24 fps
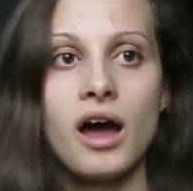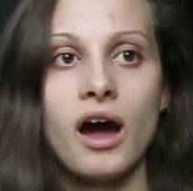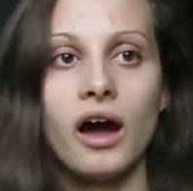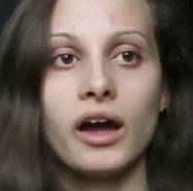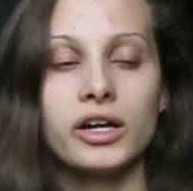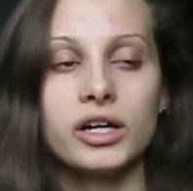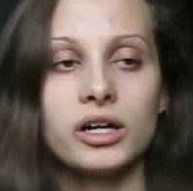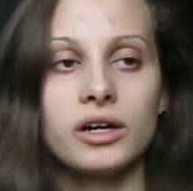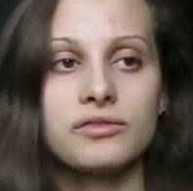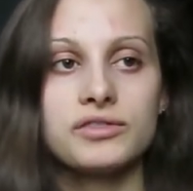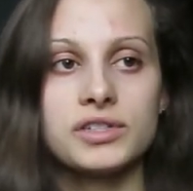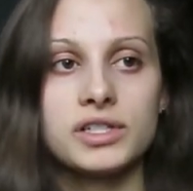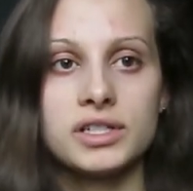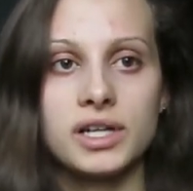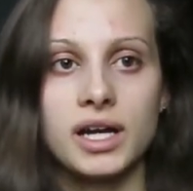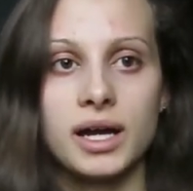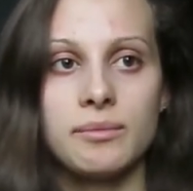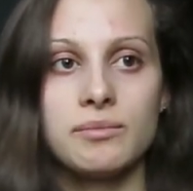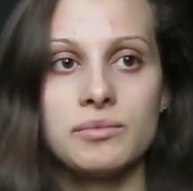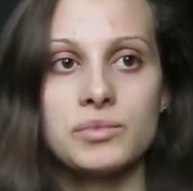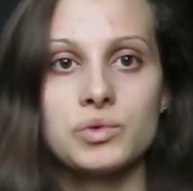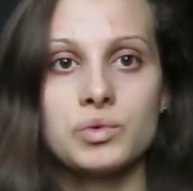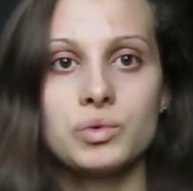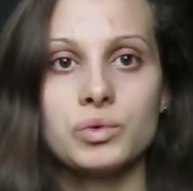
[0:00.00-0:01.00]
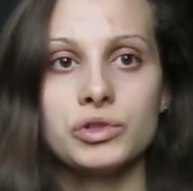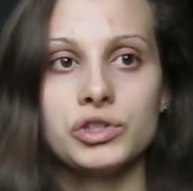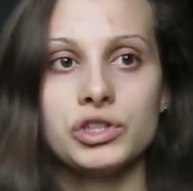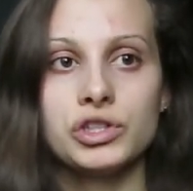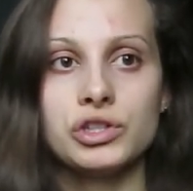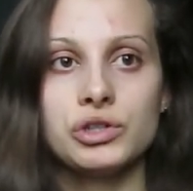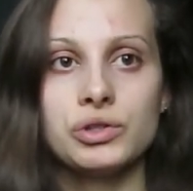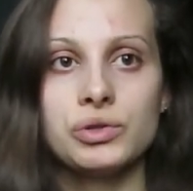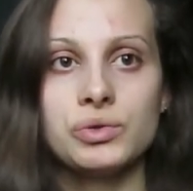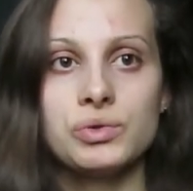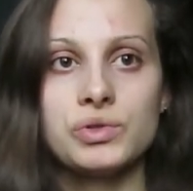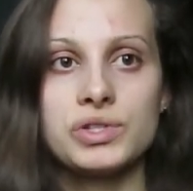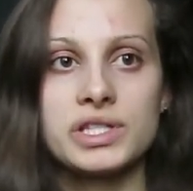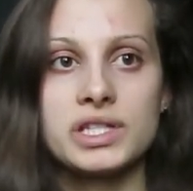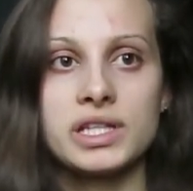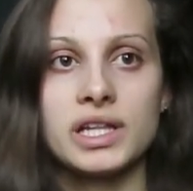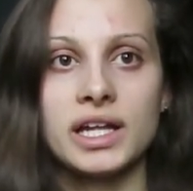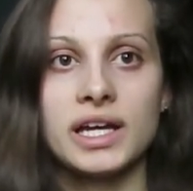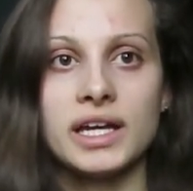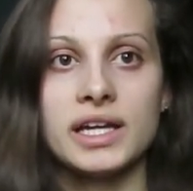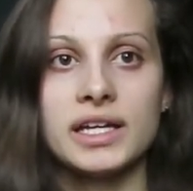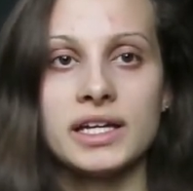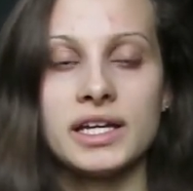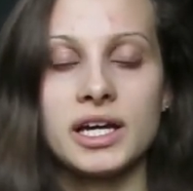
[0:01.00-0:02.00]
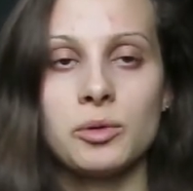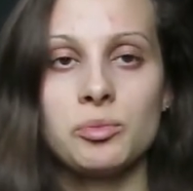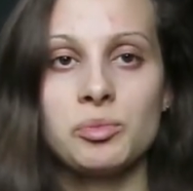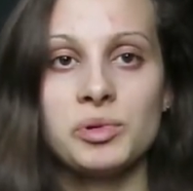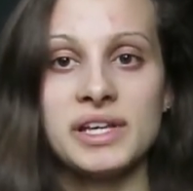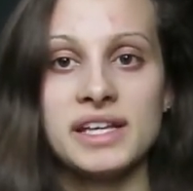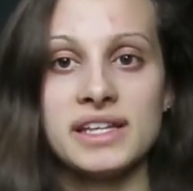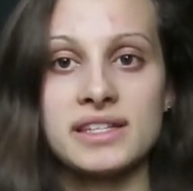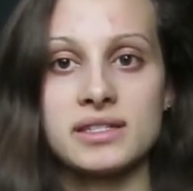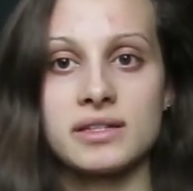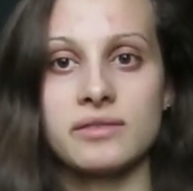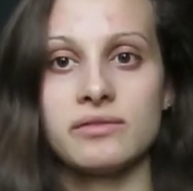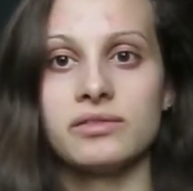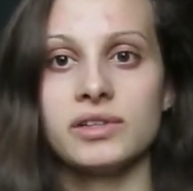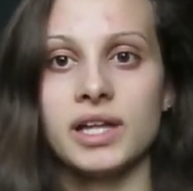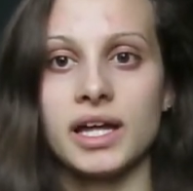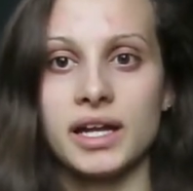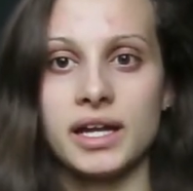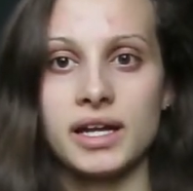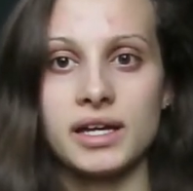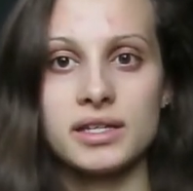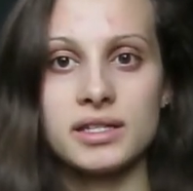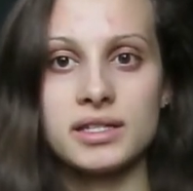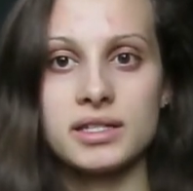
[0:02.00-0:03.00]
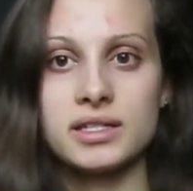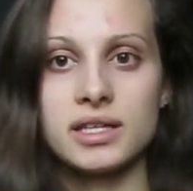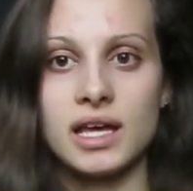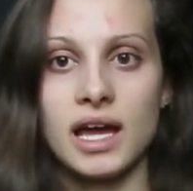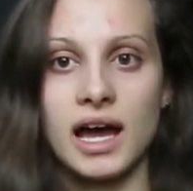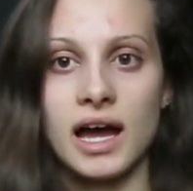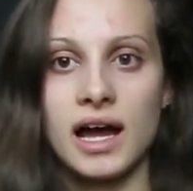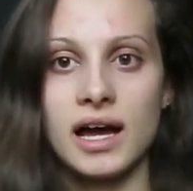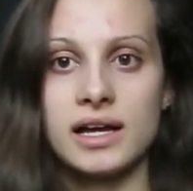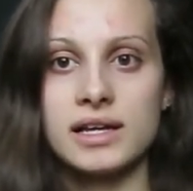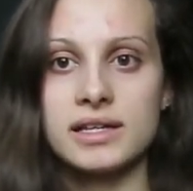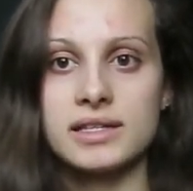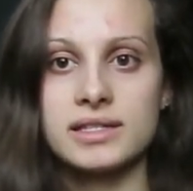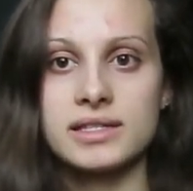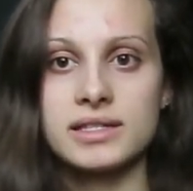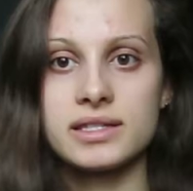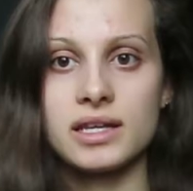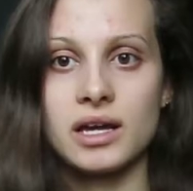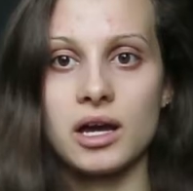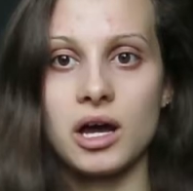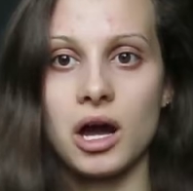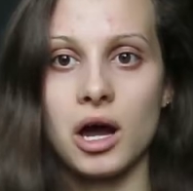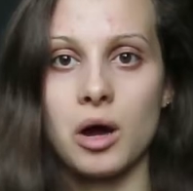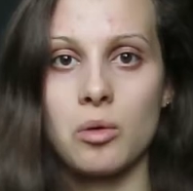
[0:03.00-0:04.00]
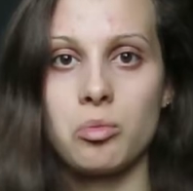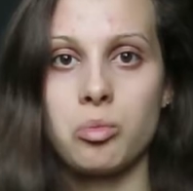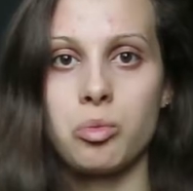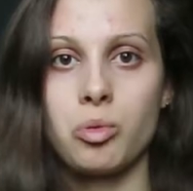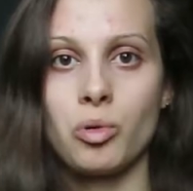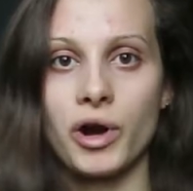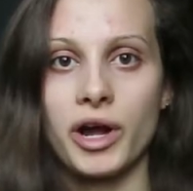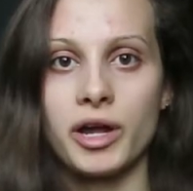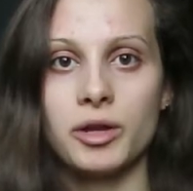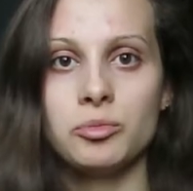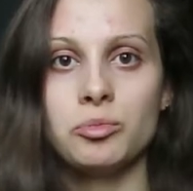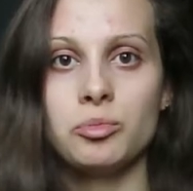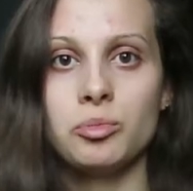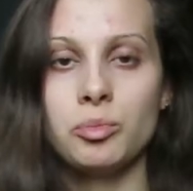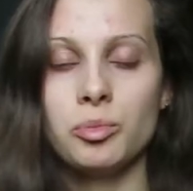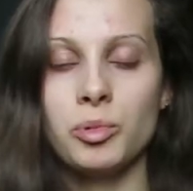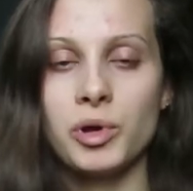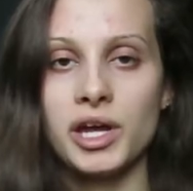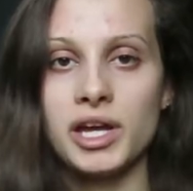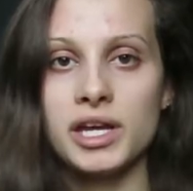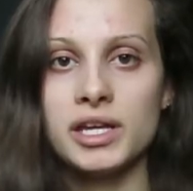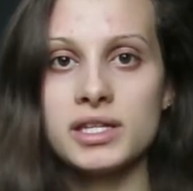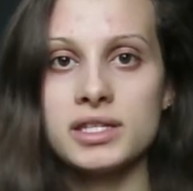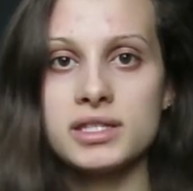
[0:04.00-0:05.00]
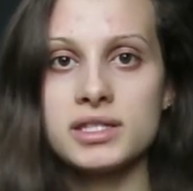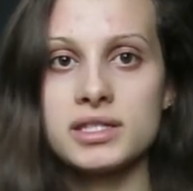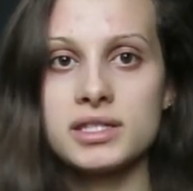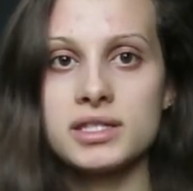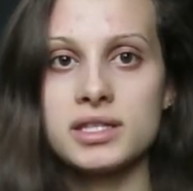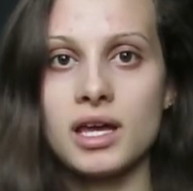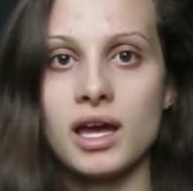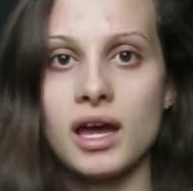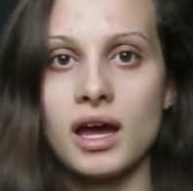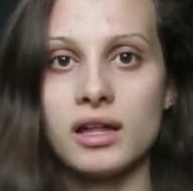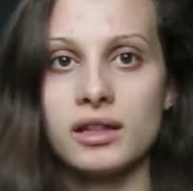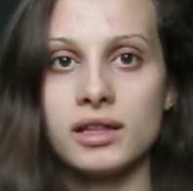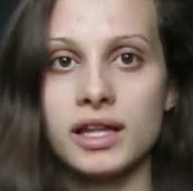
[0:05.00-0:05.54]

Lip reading: I oftentimes will use like a piece of lettuce as a bread base.